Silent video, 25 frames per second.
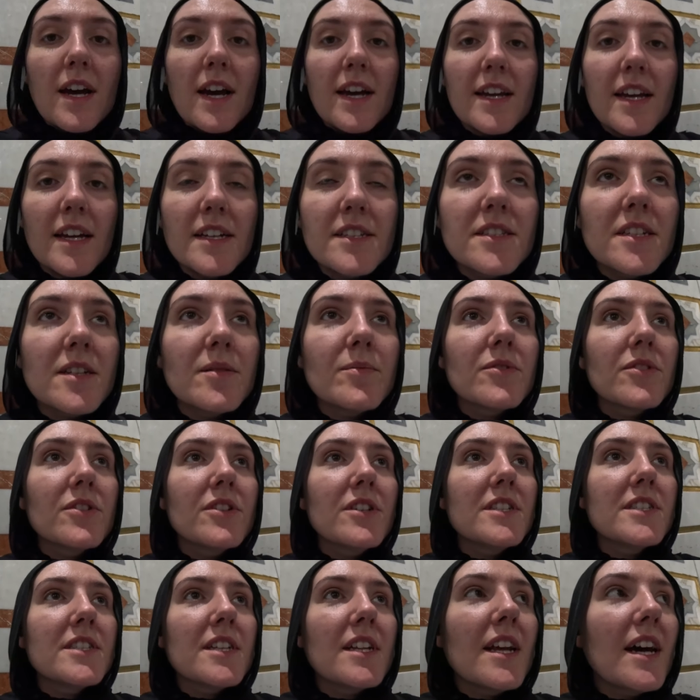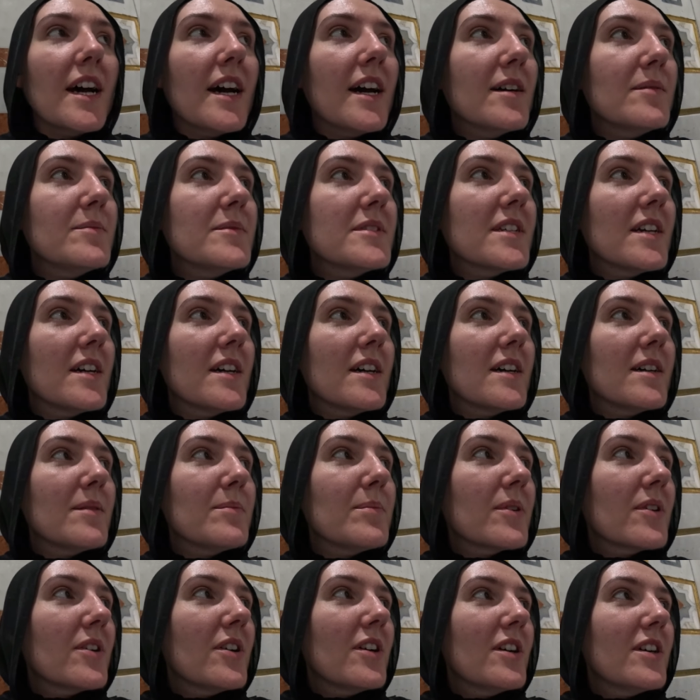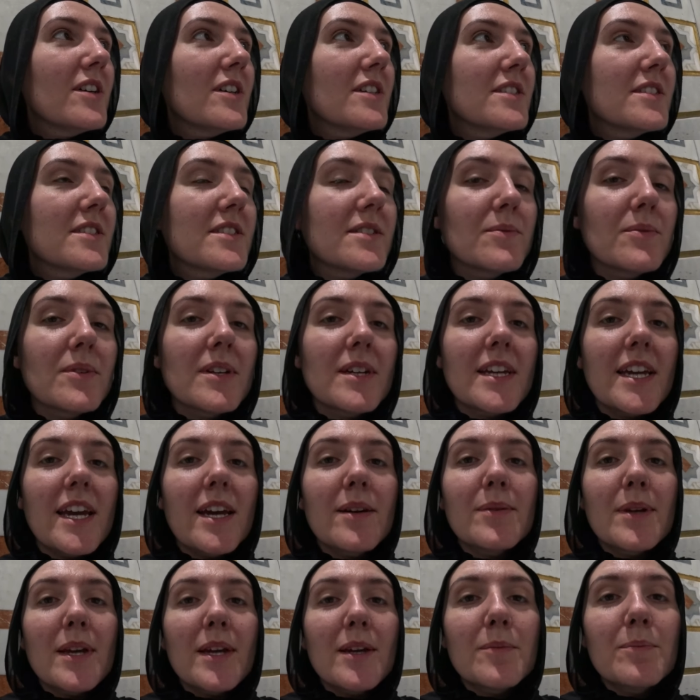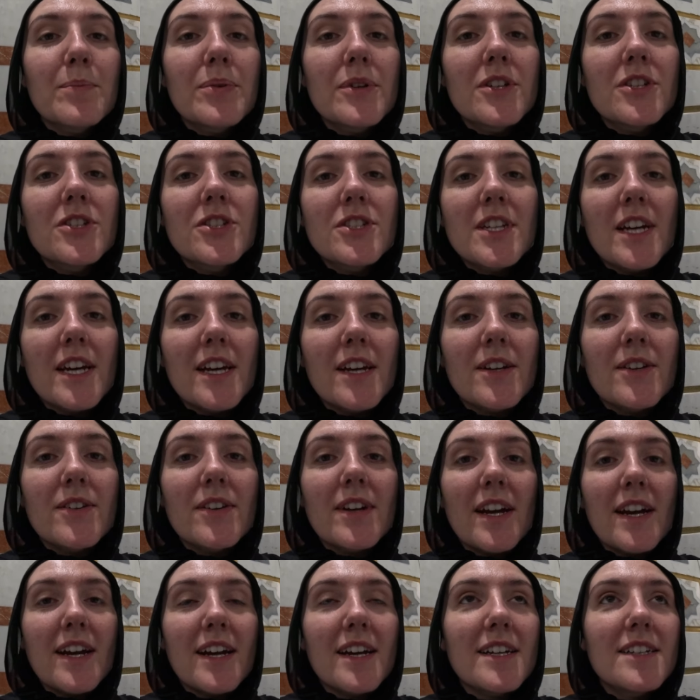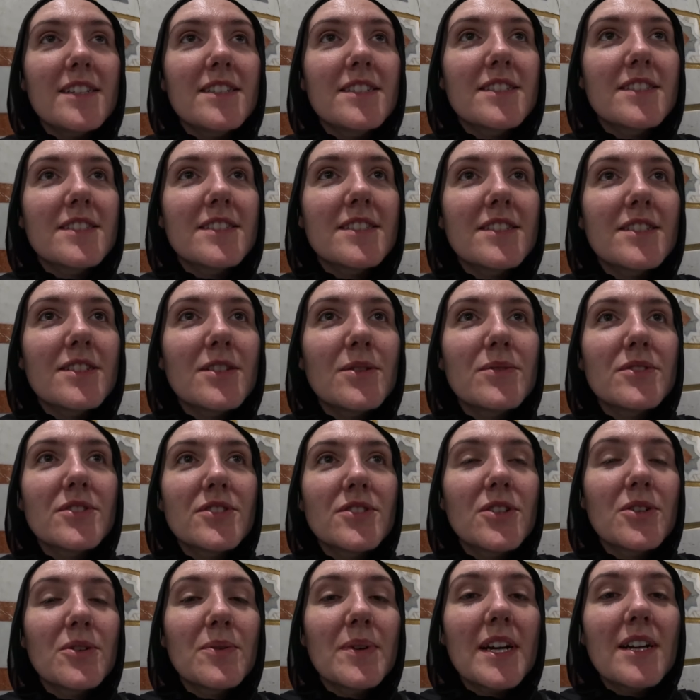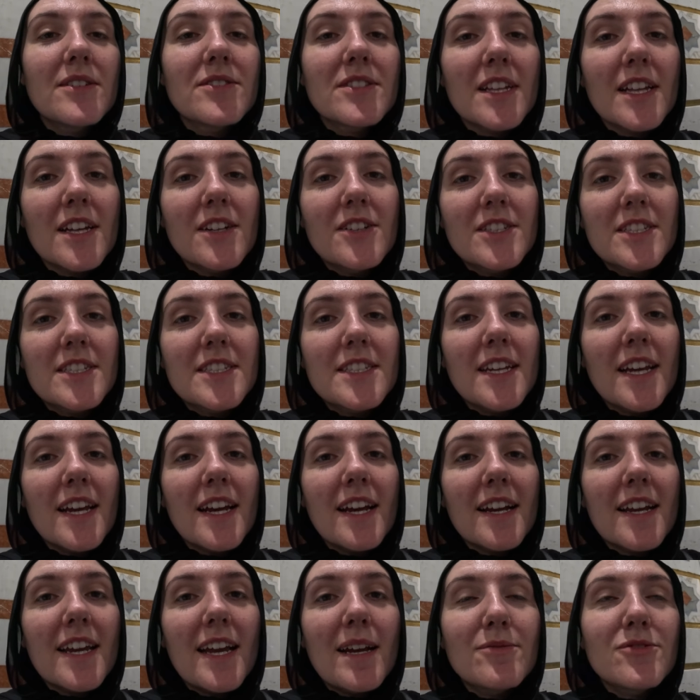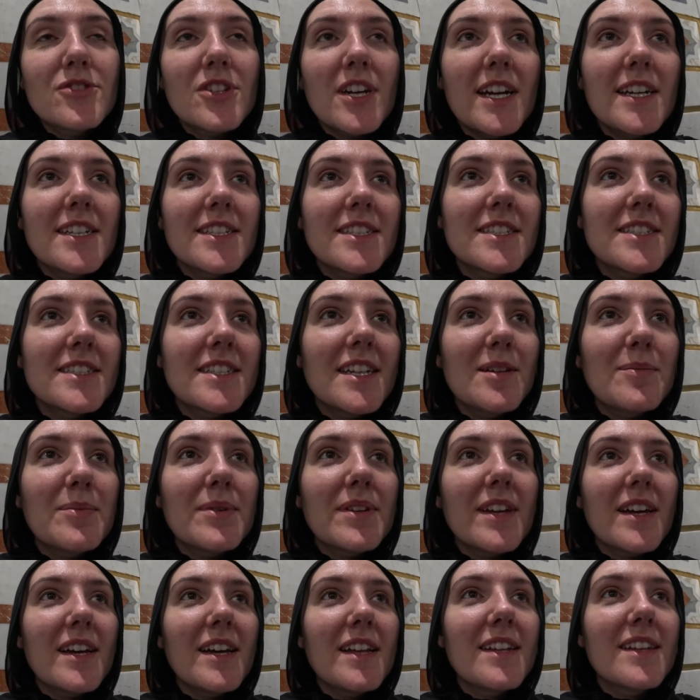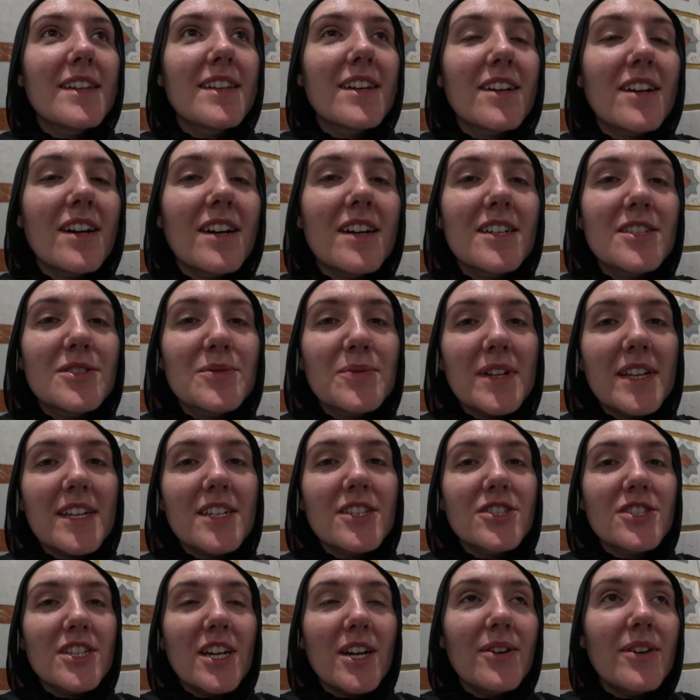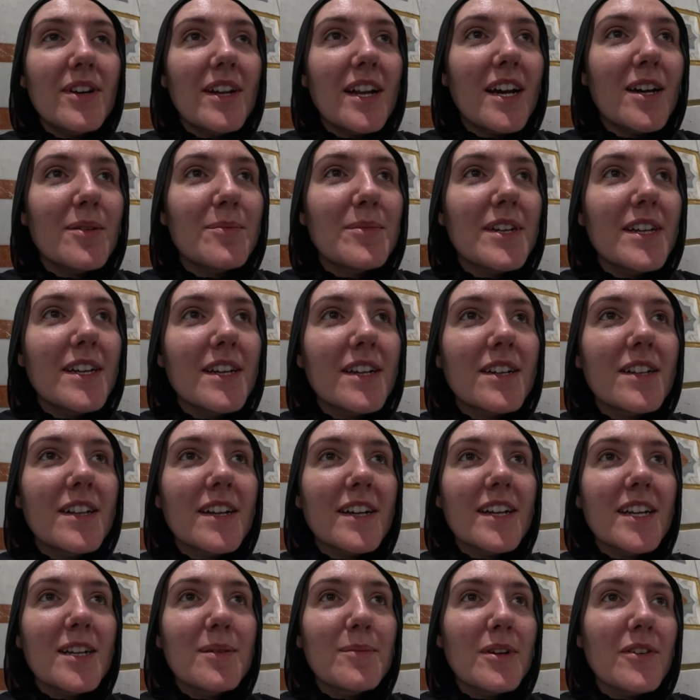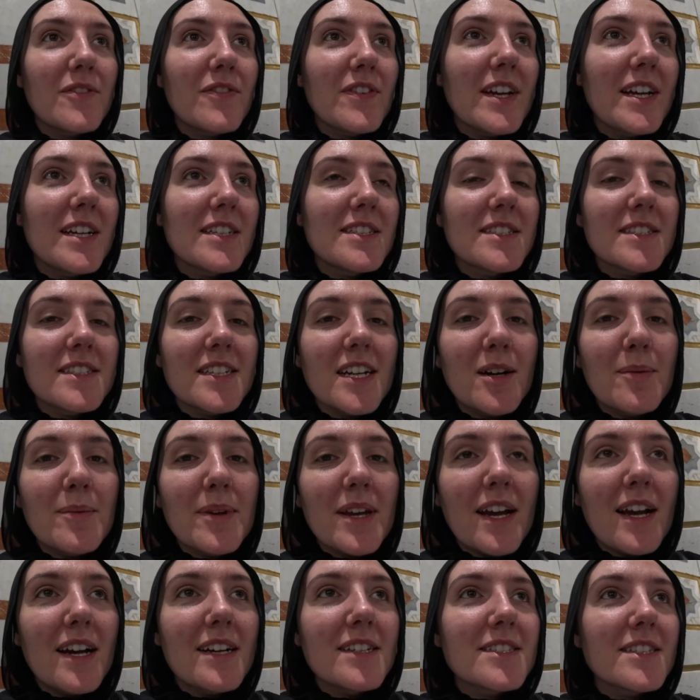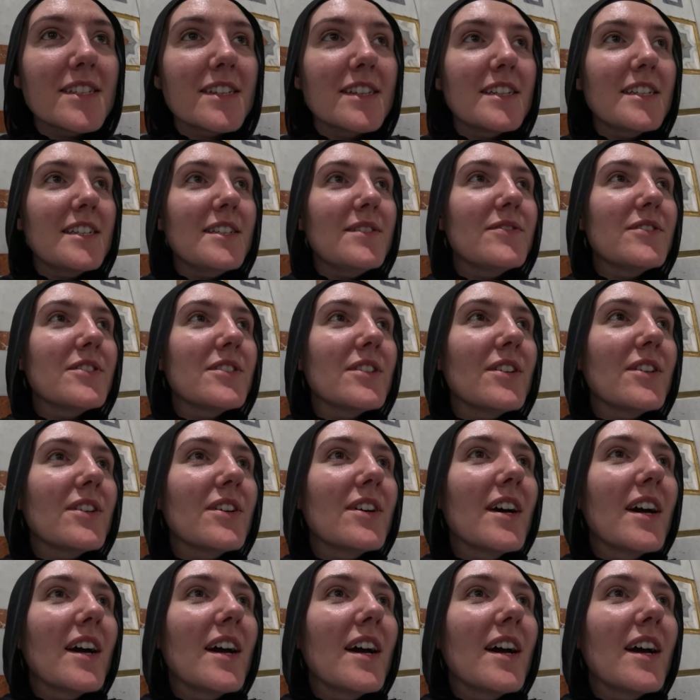I ended up losing Hamza because we kept getting pushed out and there was no way I was allowed to stay. I kept trying to stay, but then the guards were like shouting at me and clicking in my face and telling me I had to leave. So